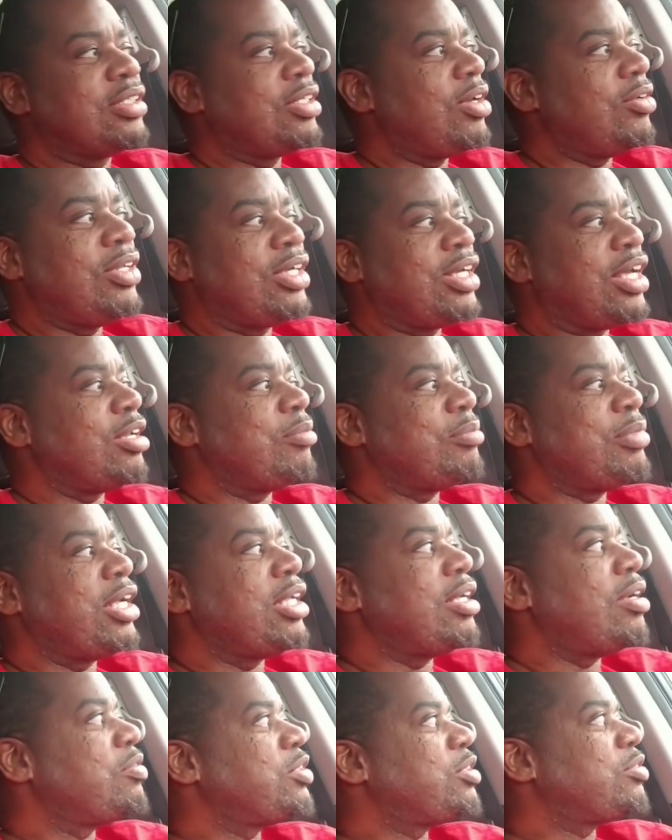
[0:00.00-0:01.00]
Don't look at
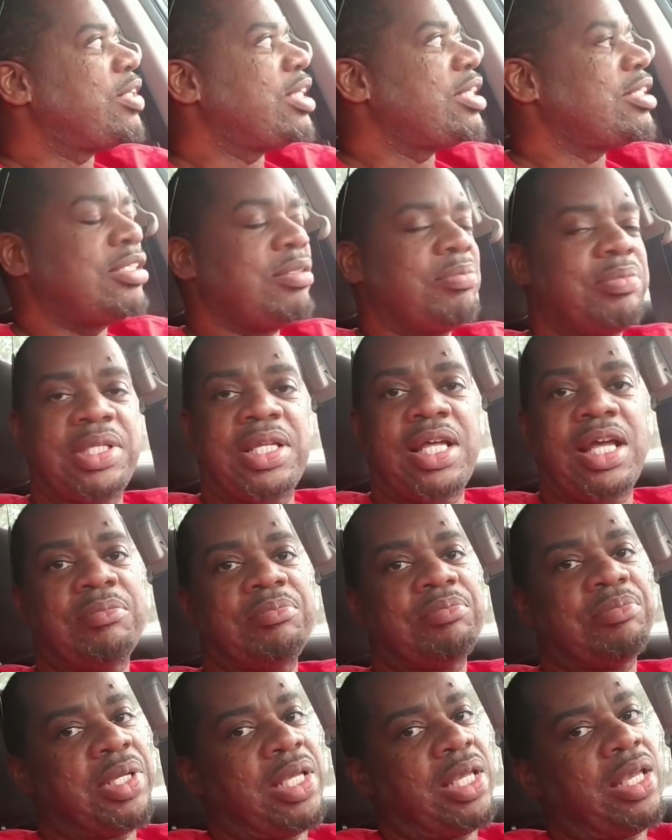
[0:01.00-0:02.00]
nobody else's relationship and be
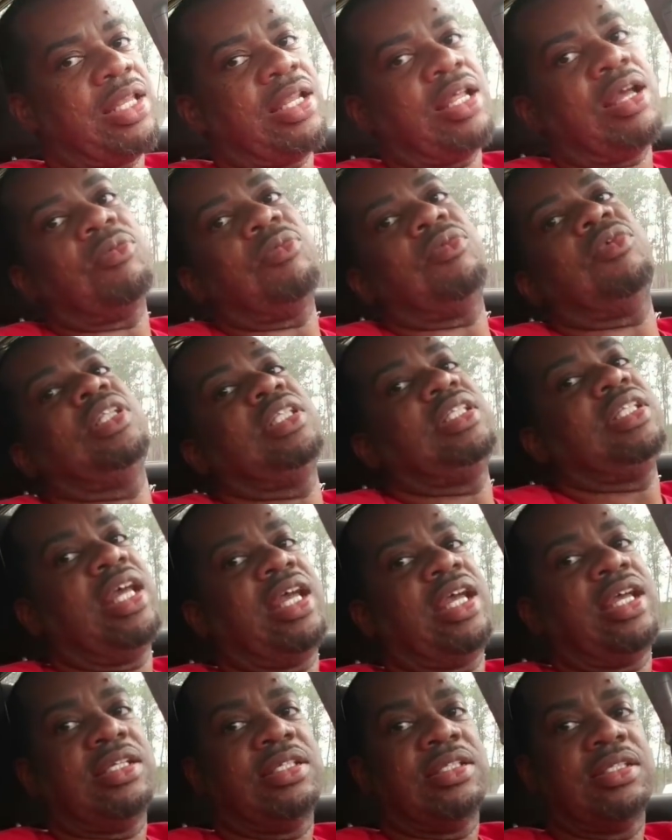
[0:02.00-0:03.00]
like, man, I want
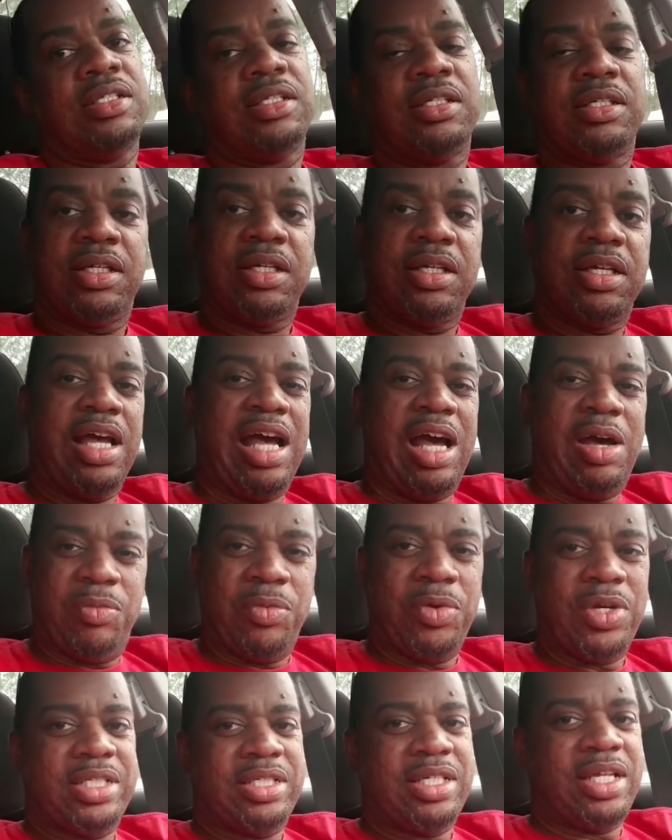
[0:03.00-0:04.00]
that. I
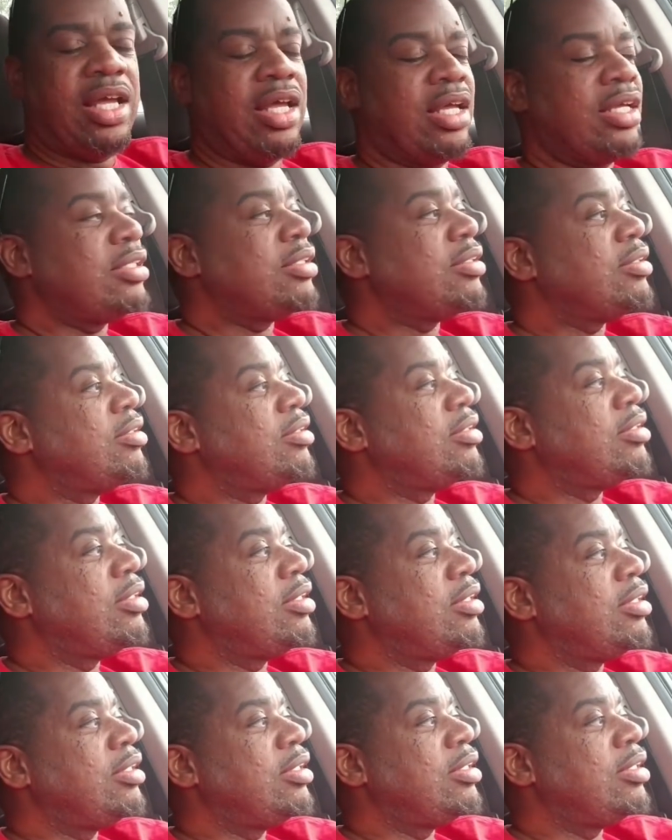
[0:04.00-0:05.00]
want that.
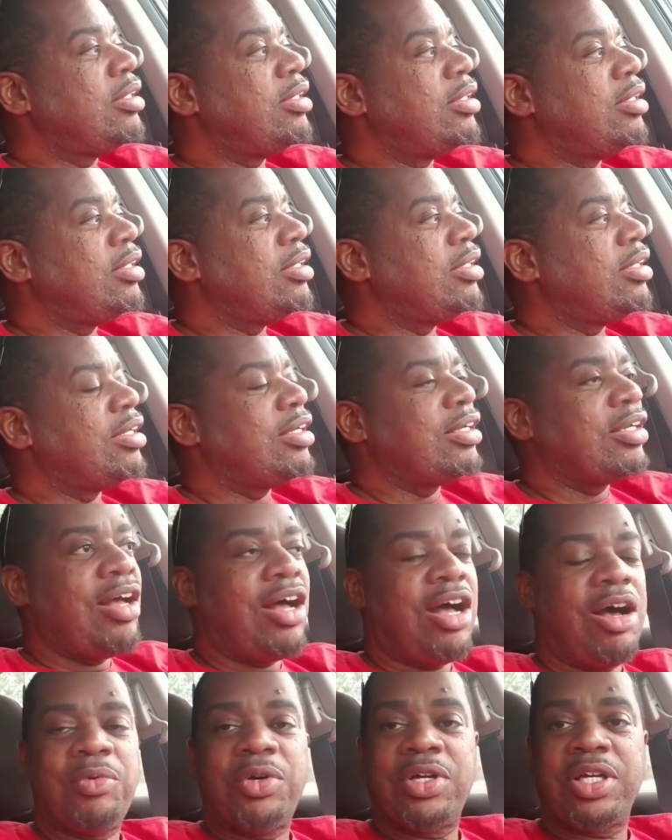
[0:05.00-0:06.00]

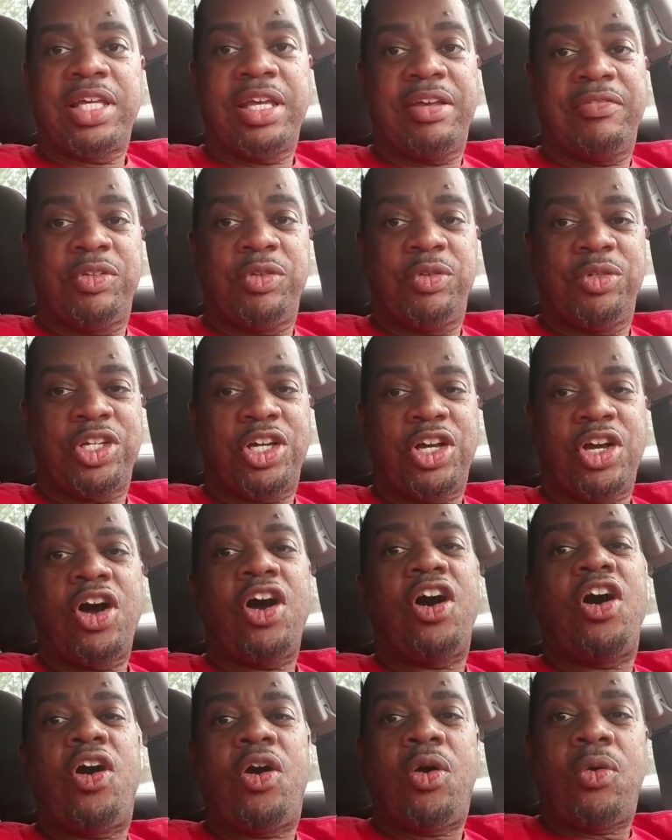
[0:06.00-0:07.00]
God will give you your
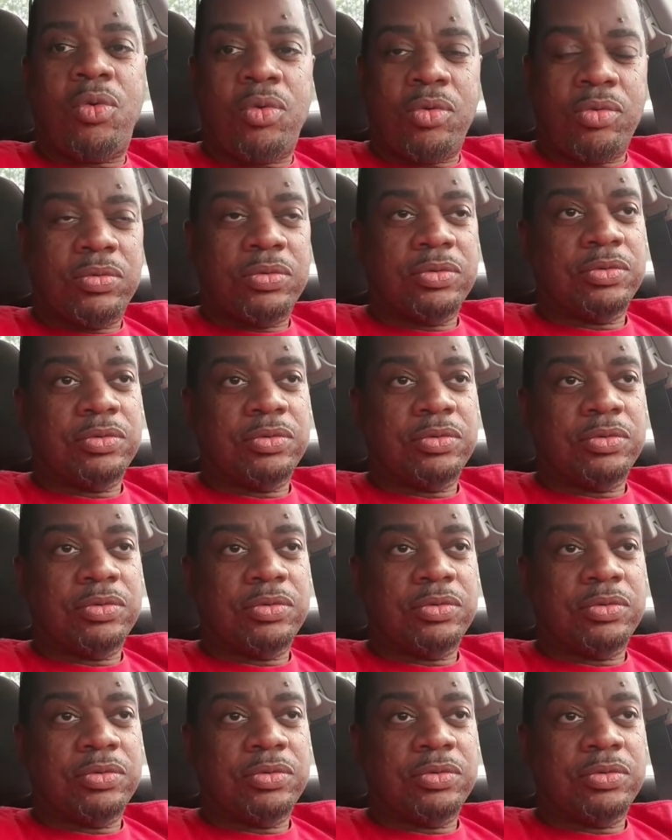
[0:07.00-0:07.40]
own.